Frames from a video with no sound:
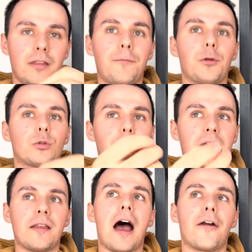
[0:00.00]
if you
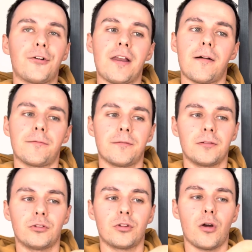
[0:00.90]
spin it hard enough.
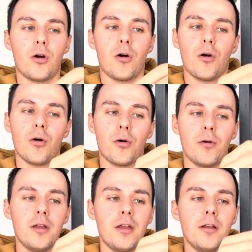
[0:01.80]

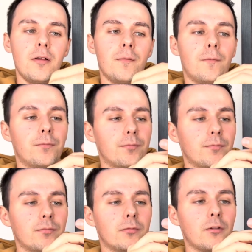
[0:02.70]
So
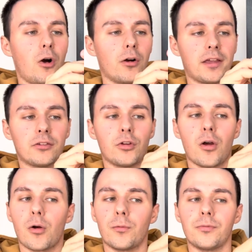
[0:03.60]
okay,
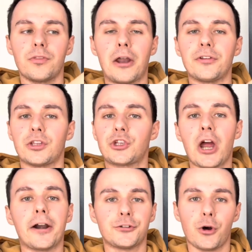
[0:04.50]
so there is a
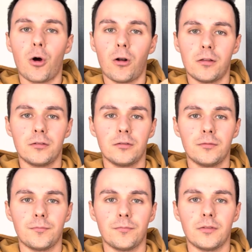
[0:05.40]
charger hole.
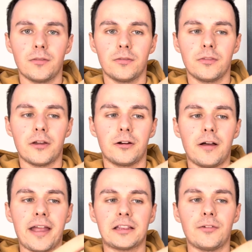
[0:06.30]

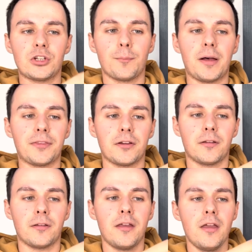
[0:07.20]
The activation
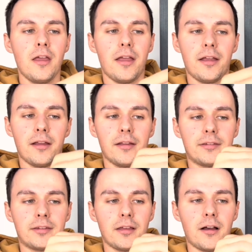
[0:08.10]
button
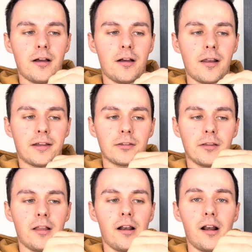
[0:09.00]
is like a
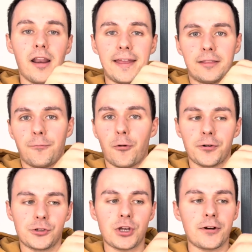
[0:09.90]
lid
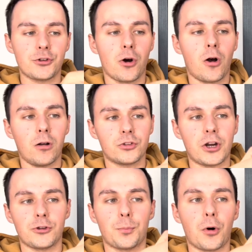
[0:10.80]
for the charger hole,
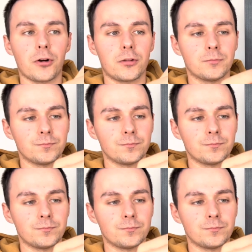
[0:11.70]
charger port.